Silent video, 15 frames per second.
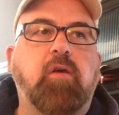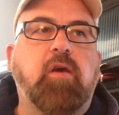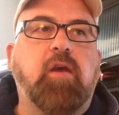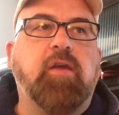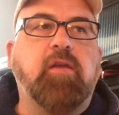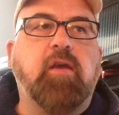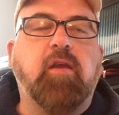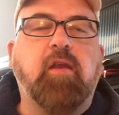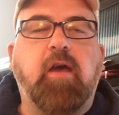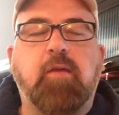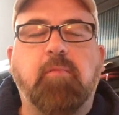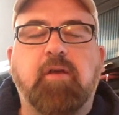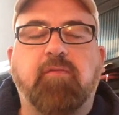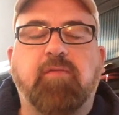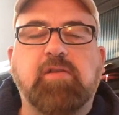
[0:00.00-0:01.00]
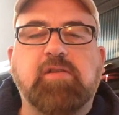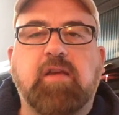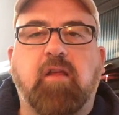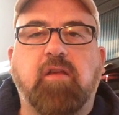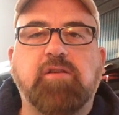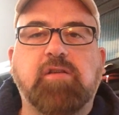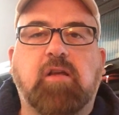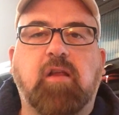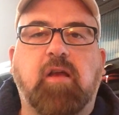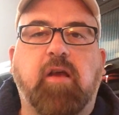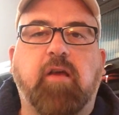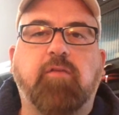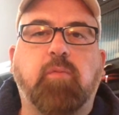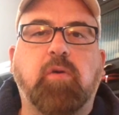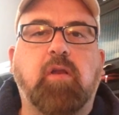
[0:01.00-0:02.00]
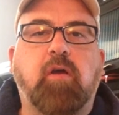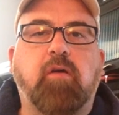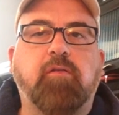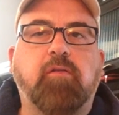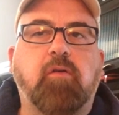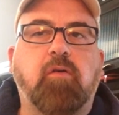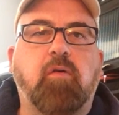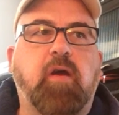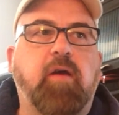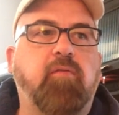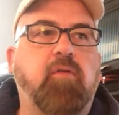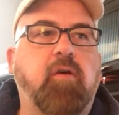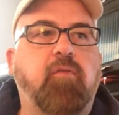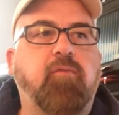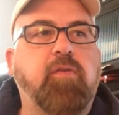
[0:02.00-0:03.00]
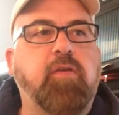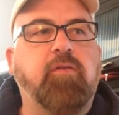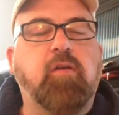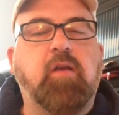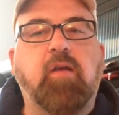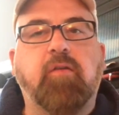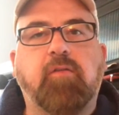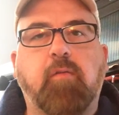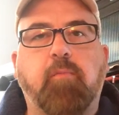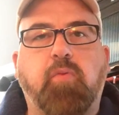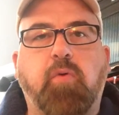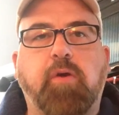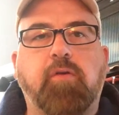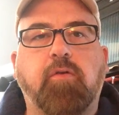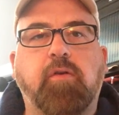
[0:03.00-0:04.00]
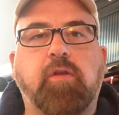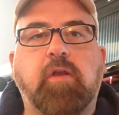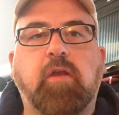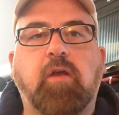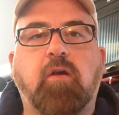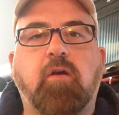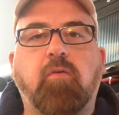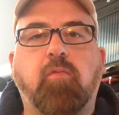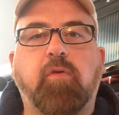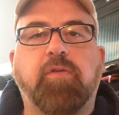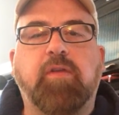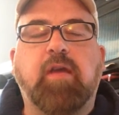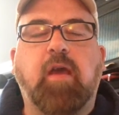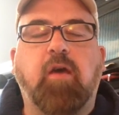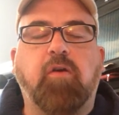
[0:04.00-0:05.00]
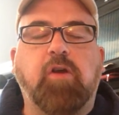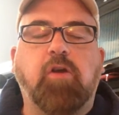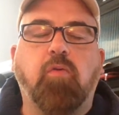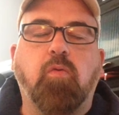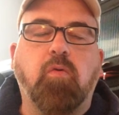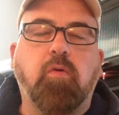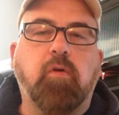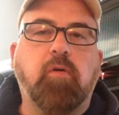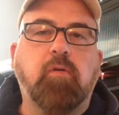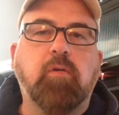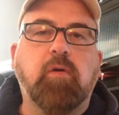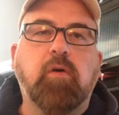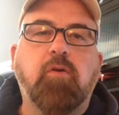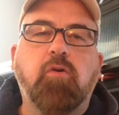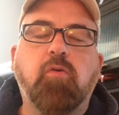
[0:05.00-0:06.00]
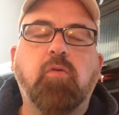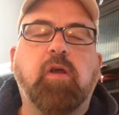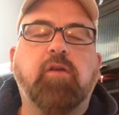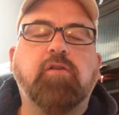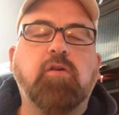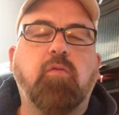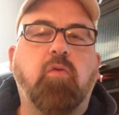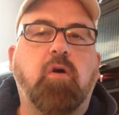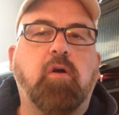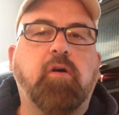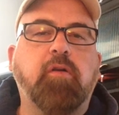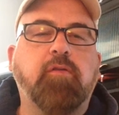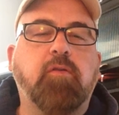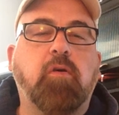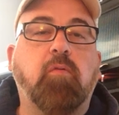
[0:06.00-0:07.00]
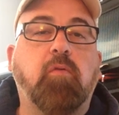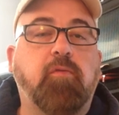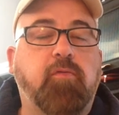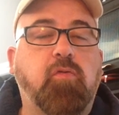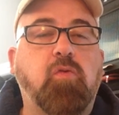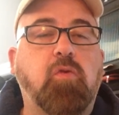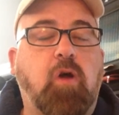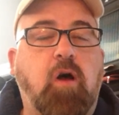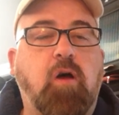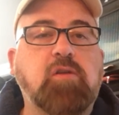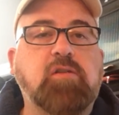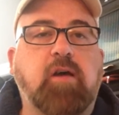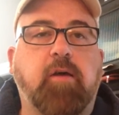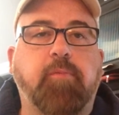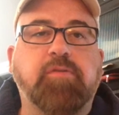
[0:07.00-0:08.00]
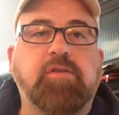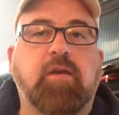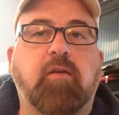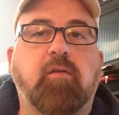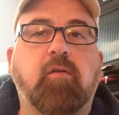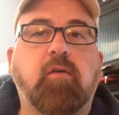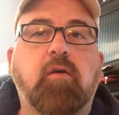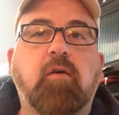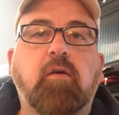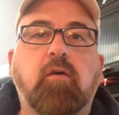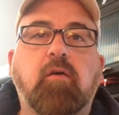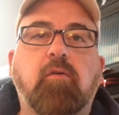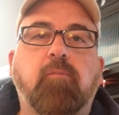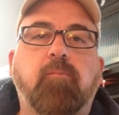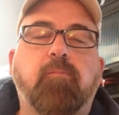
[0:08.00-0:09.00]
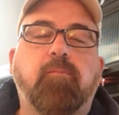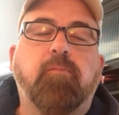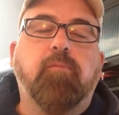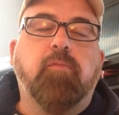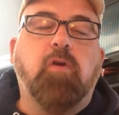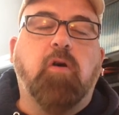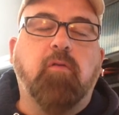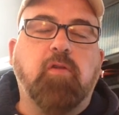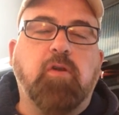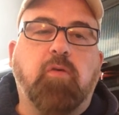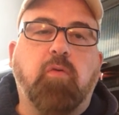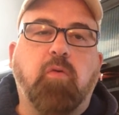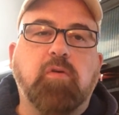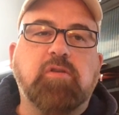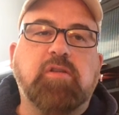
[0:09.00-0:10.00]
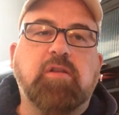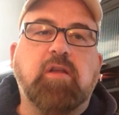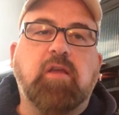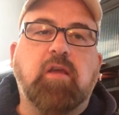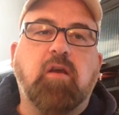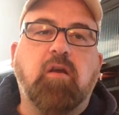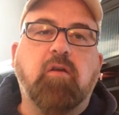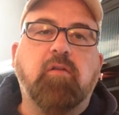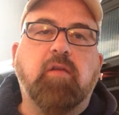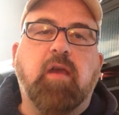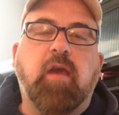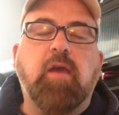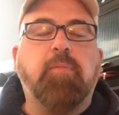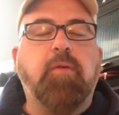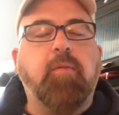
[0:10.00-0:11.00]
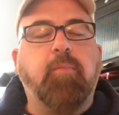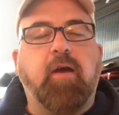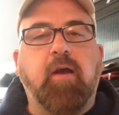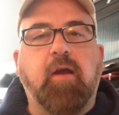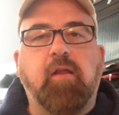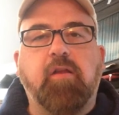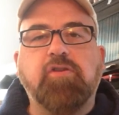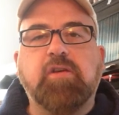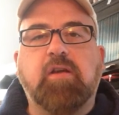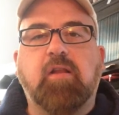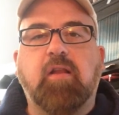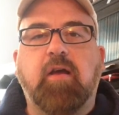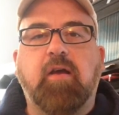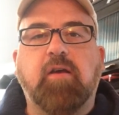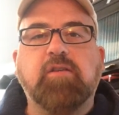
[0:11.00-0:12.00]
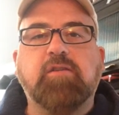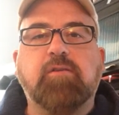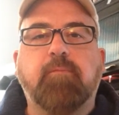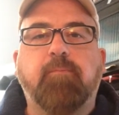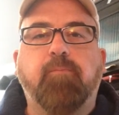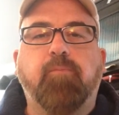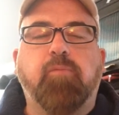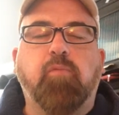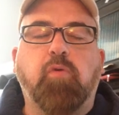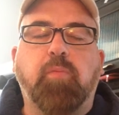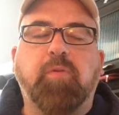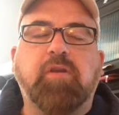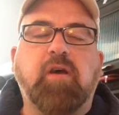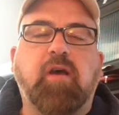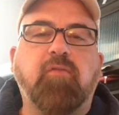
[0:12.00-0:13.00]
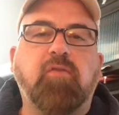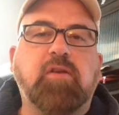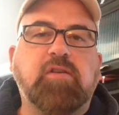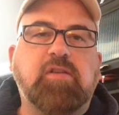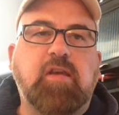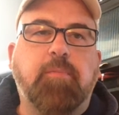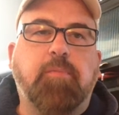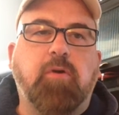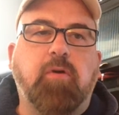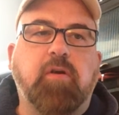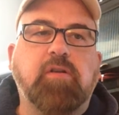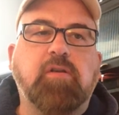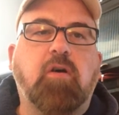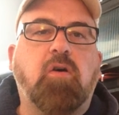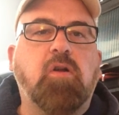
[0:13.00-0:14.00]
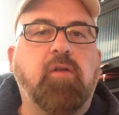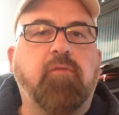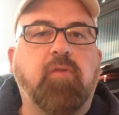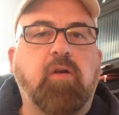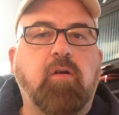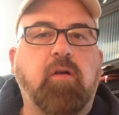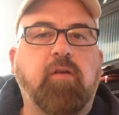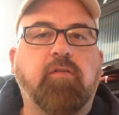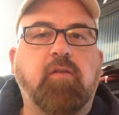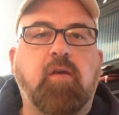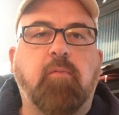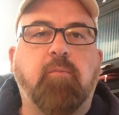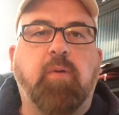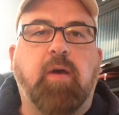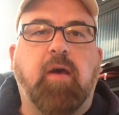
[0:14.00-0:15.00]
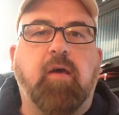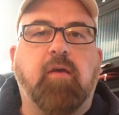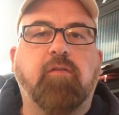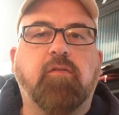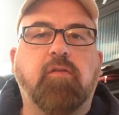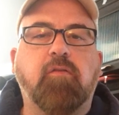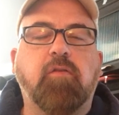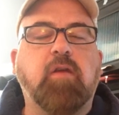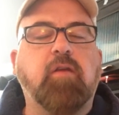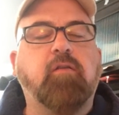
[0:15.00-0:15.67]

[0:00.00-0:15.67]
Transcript: In the Anatomy and Physiology class, we'll also have a visit at some point during the year with the county coroner, who will actually walk us through a full autopsy. Over the course of the year, the AP Biology class will be diving deeper into all the various impacts to the